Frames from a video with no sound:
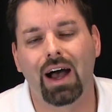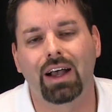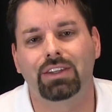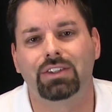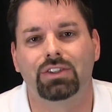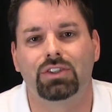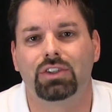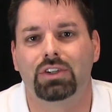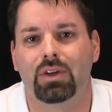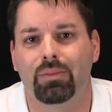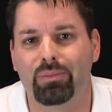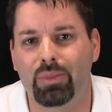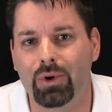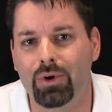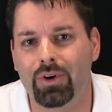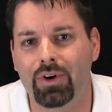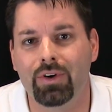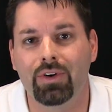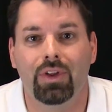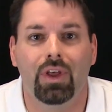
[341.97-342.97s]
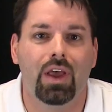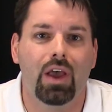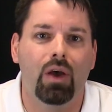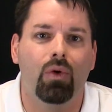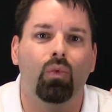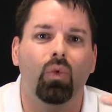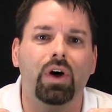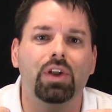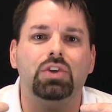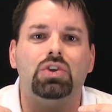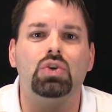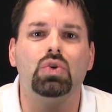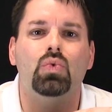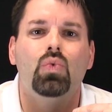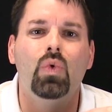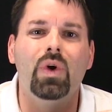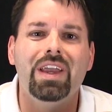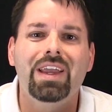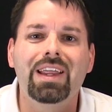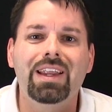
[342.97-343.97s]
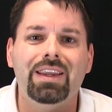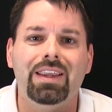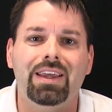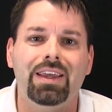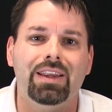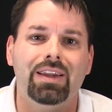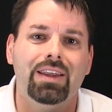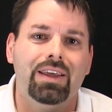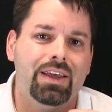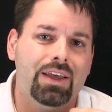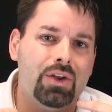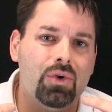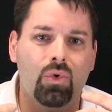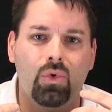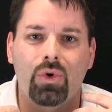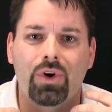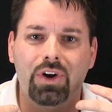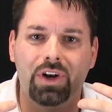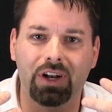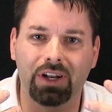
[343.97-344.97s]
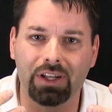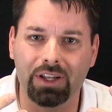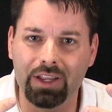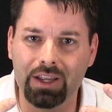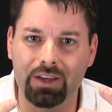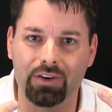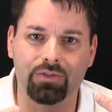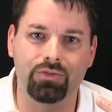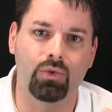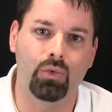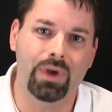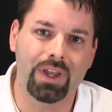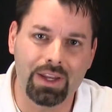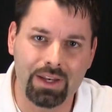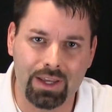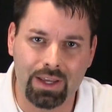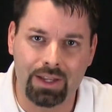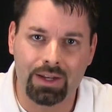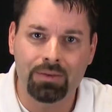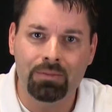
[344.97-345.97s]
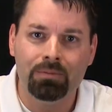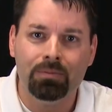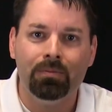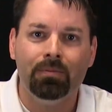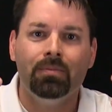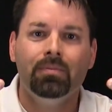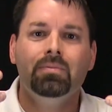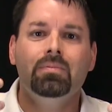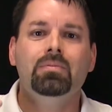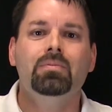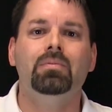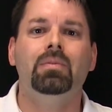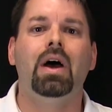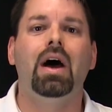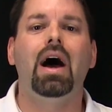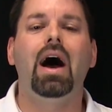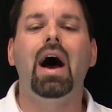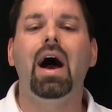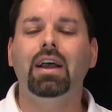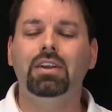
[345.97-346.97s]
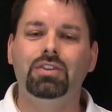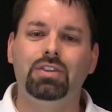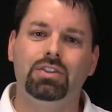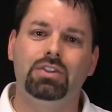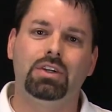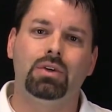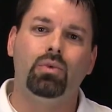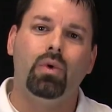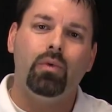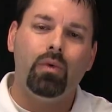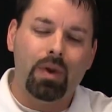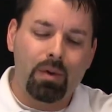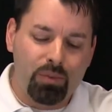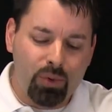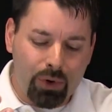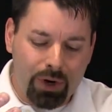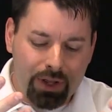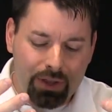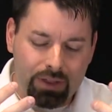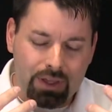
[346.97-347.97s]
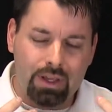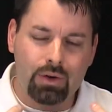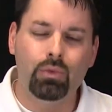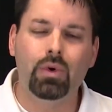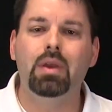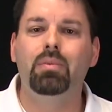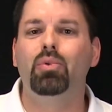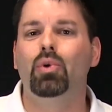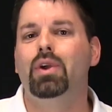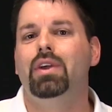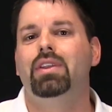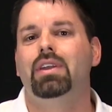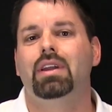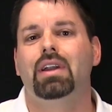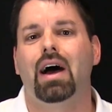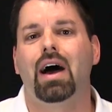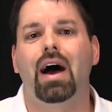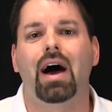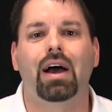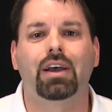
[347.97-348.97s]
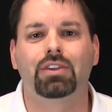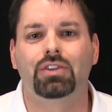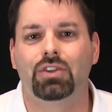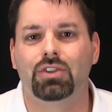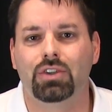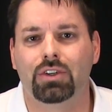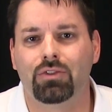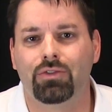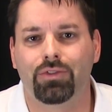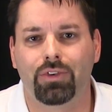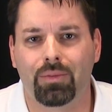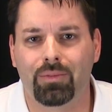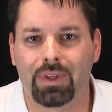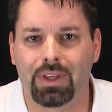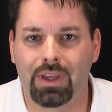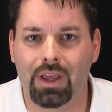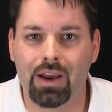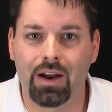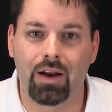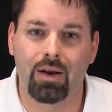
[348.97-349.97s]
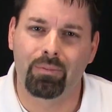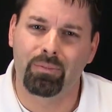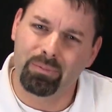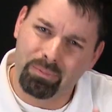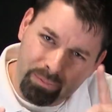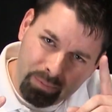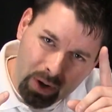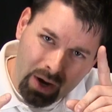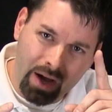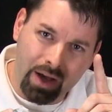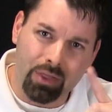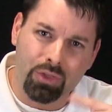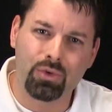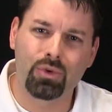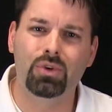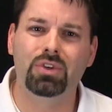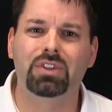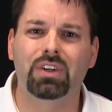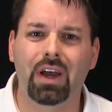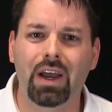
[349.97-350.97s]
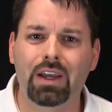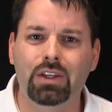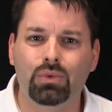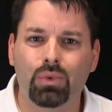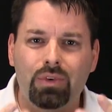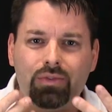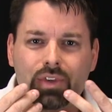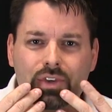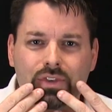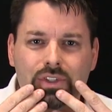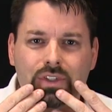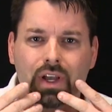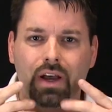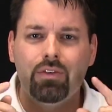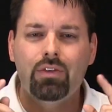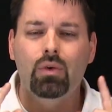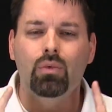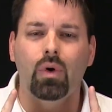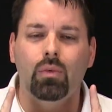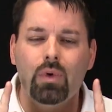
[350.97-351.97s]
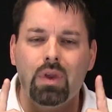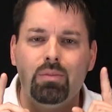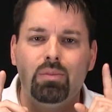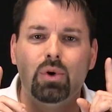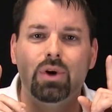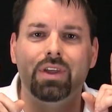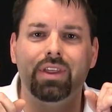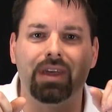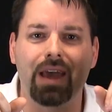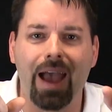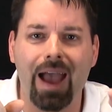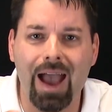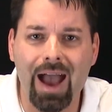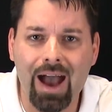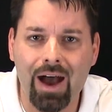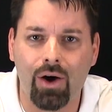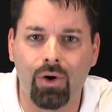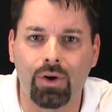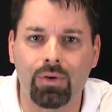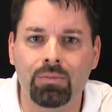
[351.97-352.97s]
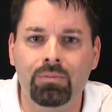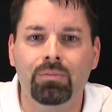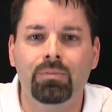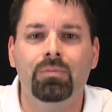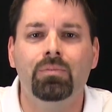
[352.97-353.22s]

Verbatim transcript: oxygen to burn. What do we need in order to live? We need oxygen. When we breathe in, we breathe in oxygen from the air. But through science, we've discovered when we breathe out,